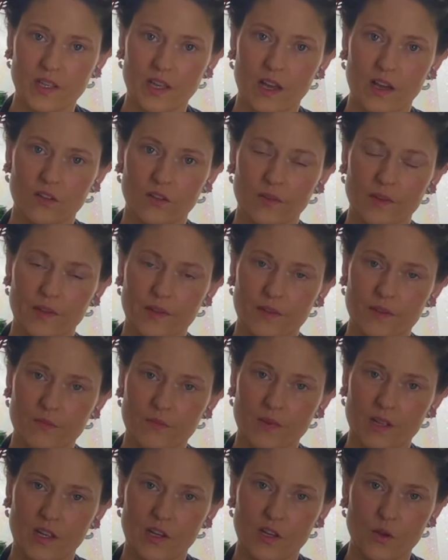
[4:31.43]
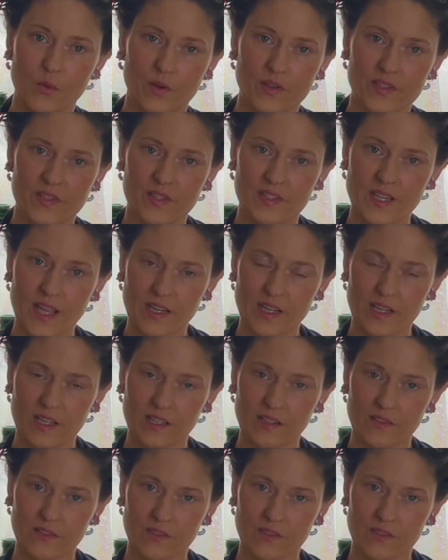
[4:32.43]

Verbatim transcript: algorithm and you are setting